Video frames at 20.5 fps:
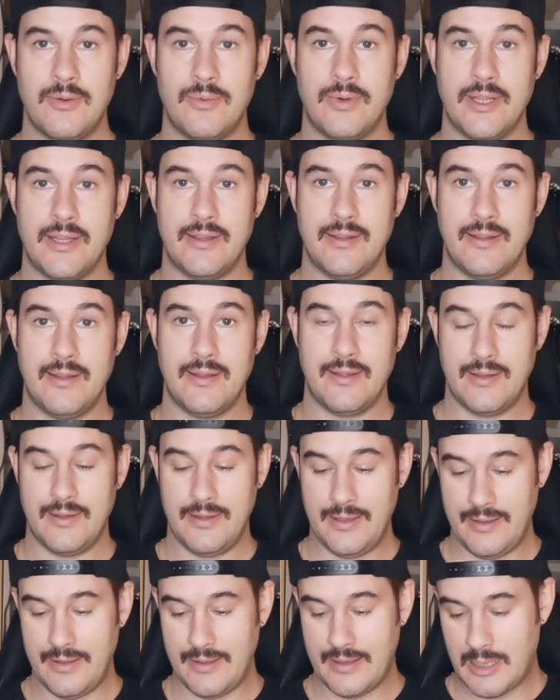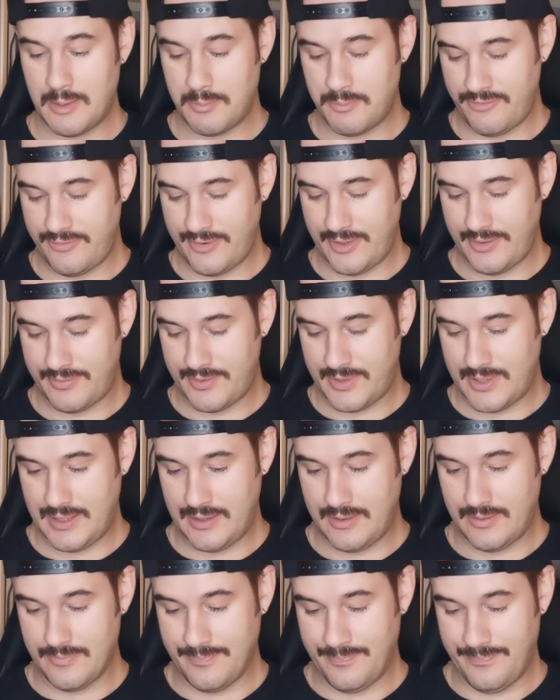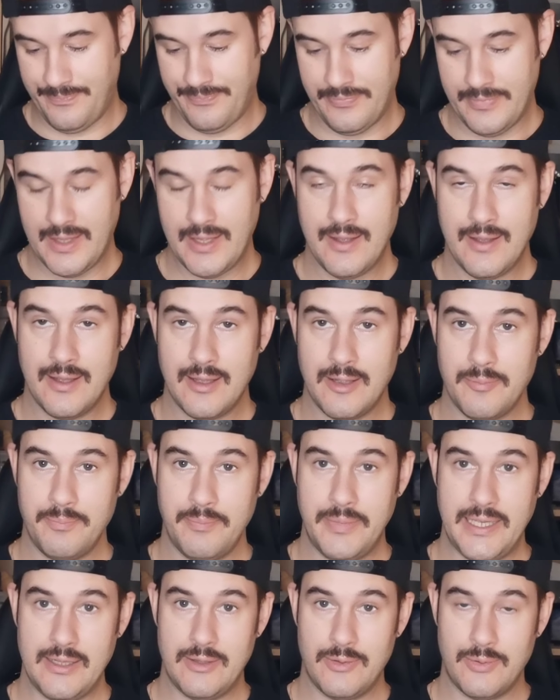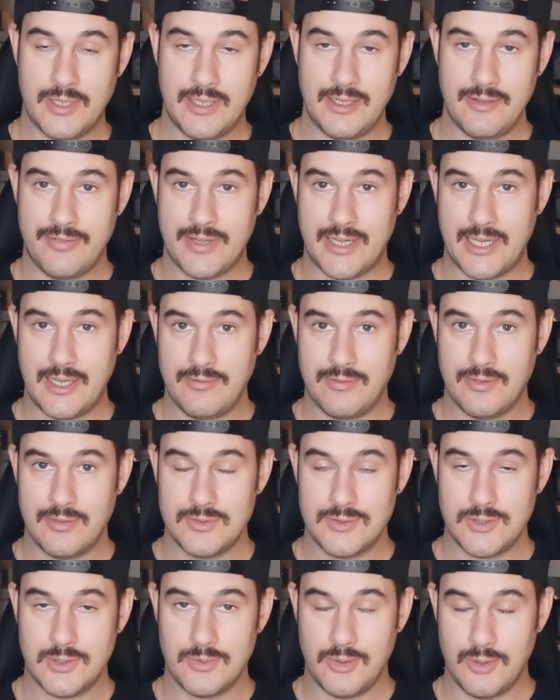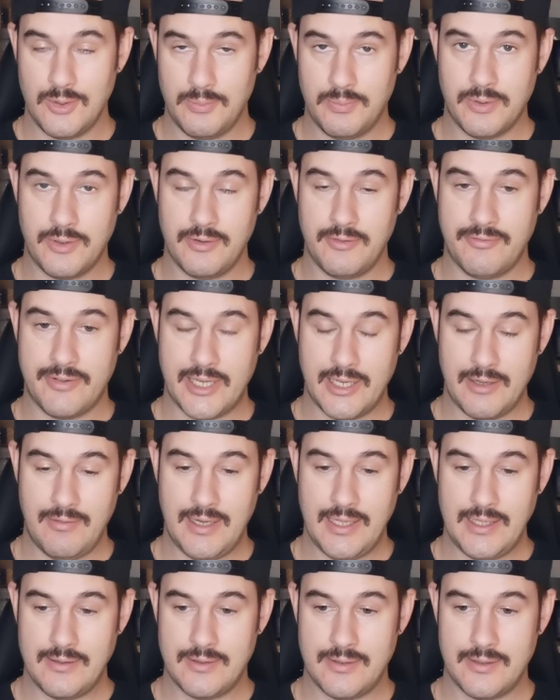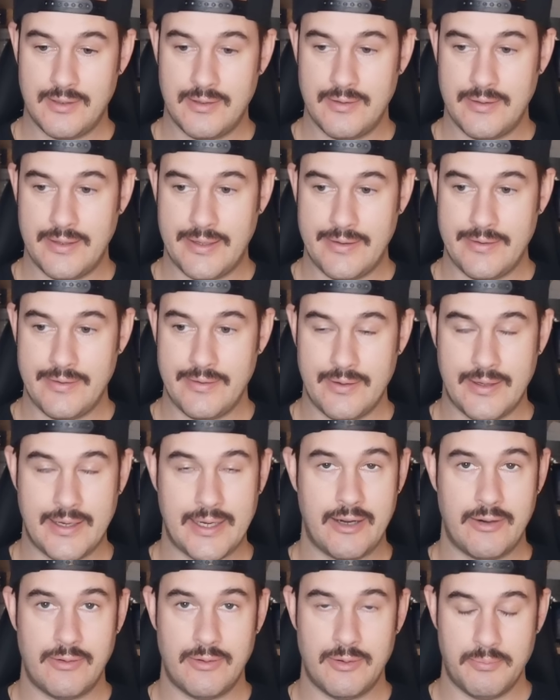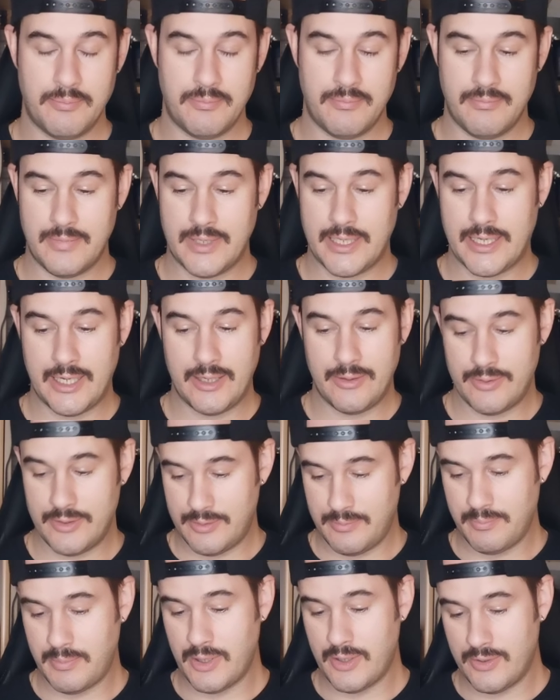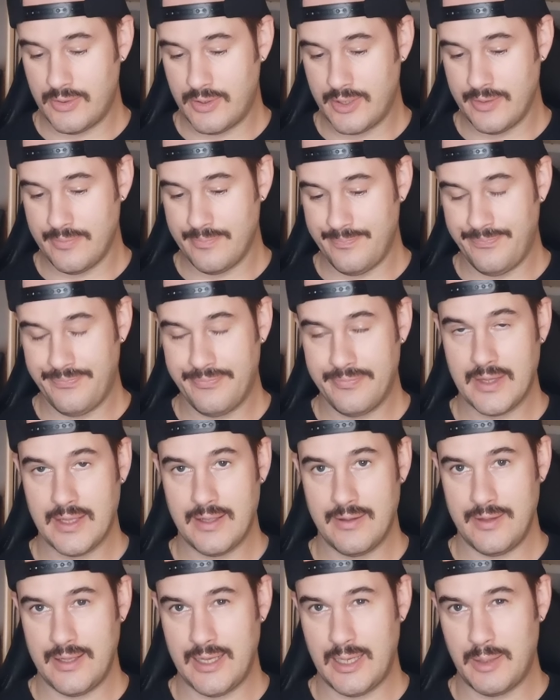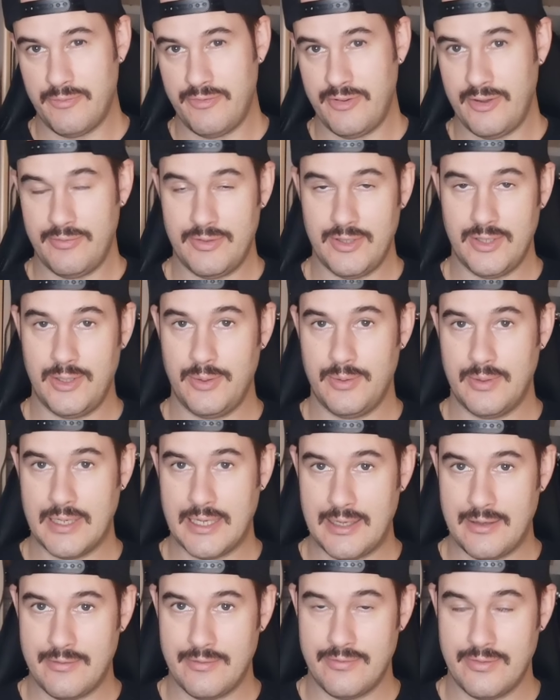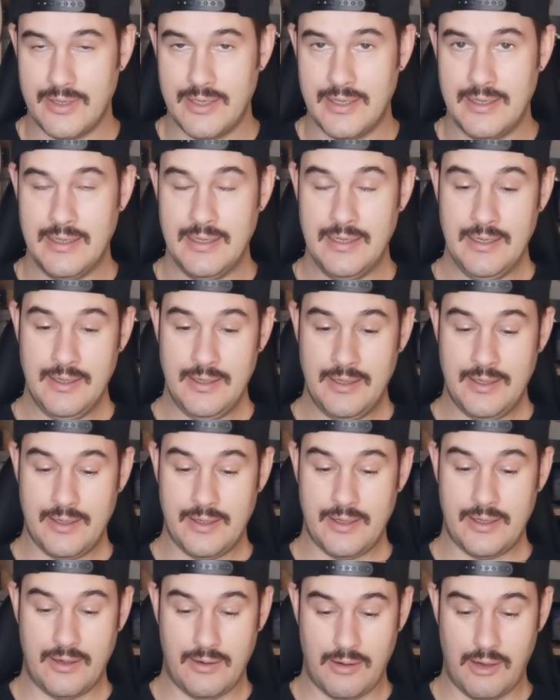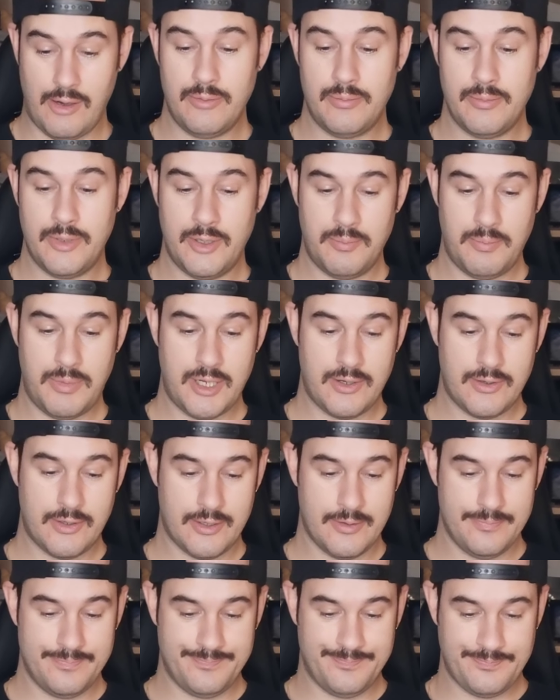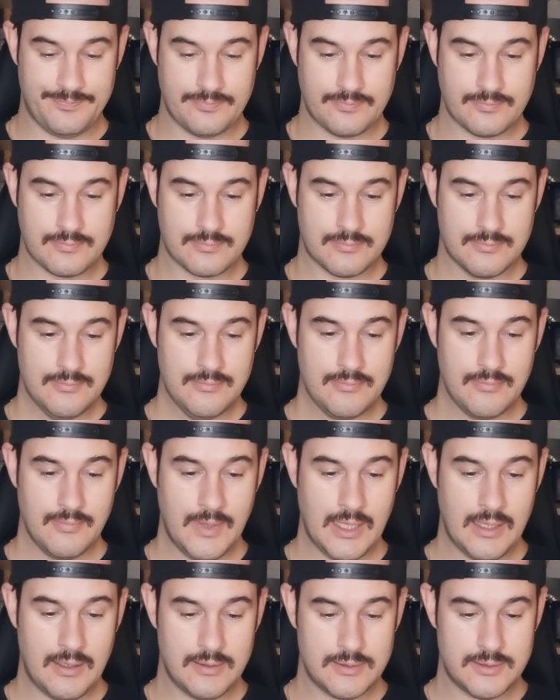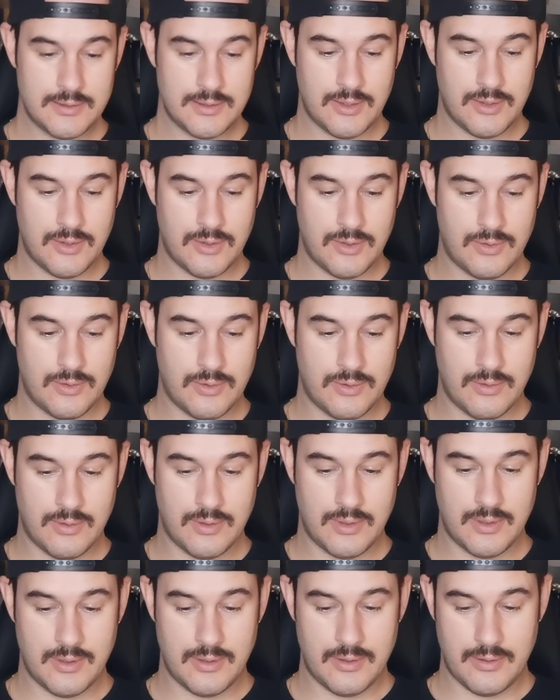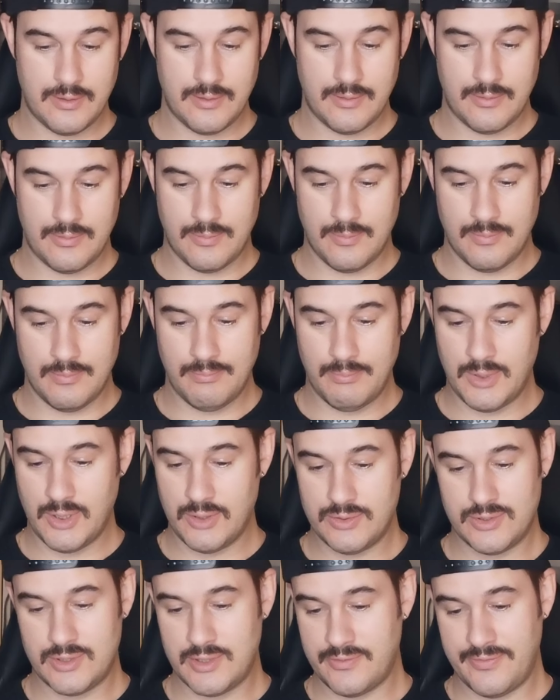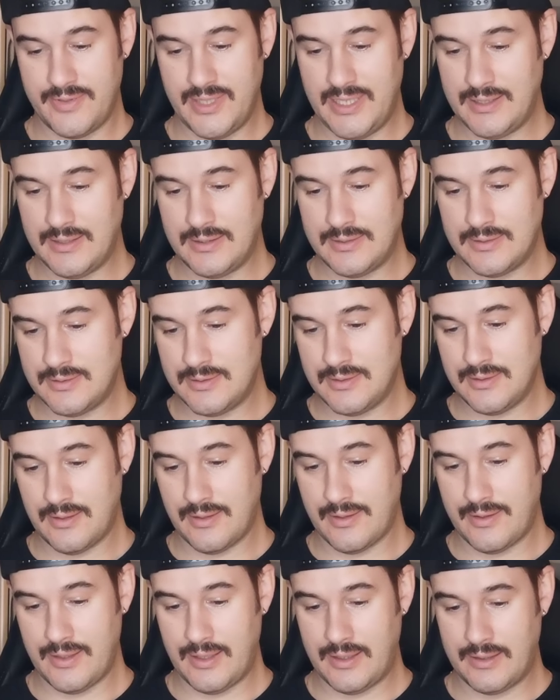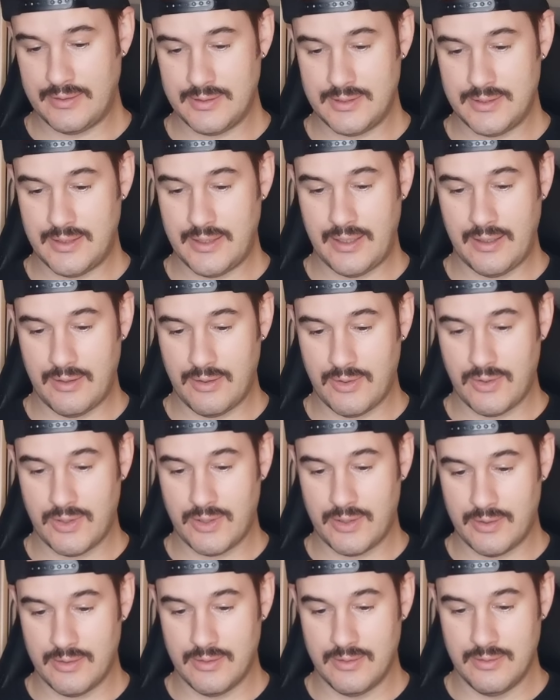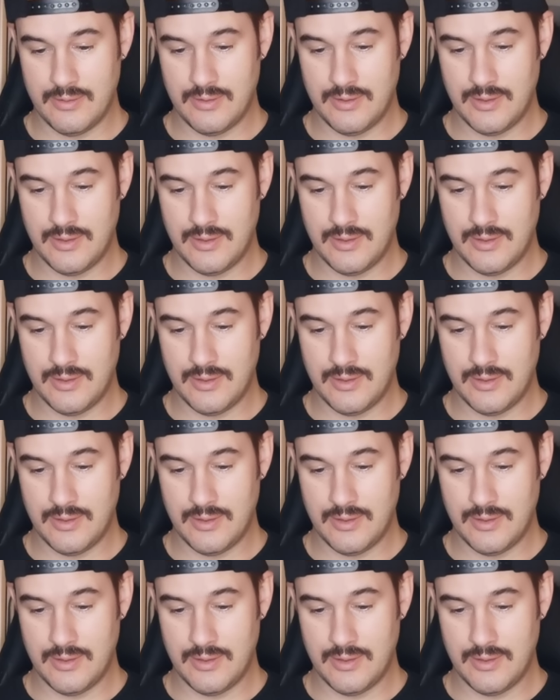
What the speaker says: with the M50 B25, so 2.5 liter and iron block. The M52 have an aluminum block. So most of these things, they are